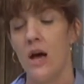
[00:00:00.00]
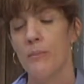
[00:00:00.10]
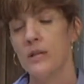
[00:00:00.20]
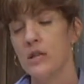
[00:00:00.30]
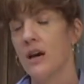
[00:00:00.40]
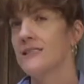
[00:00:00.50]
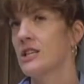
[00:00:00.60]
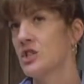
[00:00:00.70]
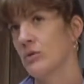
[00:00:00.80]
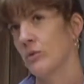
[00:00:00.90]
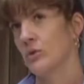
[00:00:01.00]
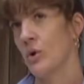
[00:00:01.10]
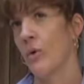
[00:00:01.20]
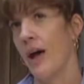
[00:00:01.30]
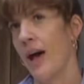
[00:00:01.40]
But dogs in general
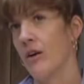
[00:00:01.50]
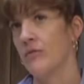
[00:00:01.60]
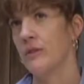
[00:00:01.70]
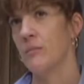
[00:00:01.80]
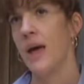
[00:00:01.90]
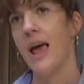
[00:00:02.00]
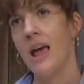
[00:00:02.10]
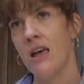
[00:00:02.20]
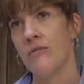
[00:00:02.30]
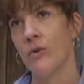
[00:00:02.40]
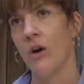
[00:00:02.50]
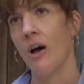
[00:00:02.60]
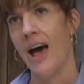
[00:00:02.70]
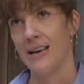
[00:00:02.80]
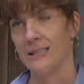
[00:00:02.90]
don't have the
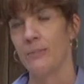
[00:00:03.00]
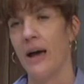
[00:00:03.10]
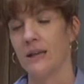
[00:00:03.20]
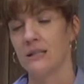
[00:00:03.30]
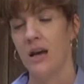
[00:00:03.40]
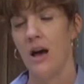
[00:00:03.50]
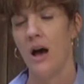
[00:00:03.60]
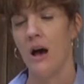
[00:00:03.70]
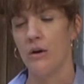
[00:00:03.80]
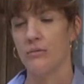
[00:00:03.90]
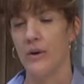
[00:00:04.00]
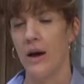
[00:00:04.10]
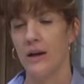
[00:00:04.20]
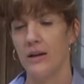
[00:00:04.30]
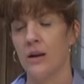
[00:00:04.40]
behavioral aspect of
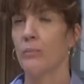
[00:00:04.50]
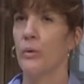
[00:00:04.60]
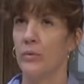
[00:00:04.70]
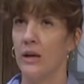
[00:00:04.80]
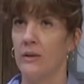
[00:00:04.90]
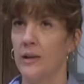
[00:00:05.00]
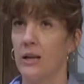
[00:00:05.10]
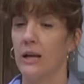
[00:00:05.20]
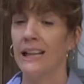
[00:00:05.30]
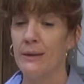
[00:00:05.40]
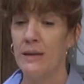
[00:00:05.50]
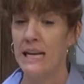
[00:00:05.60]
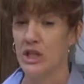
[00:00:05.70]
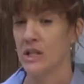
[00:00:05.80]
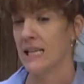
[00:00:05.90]
inappropriate
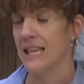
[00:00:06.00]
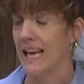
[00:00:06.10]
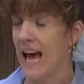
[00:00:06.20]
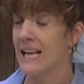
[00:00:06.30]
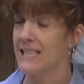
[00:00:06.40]
elimination that the cats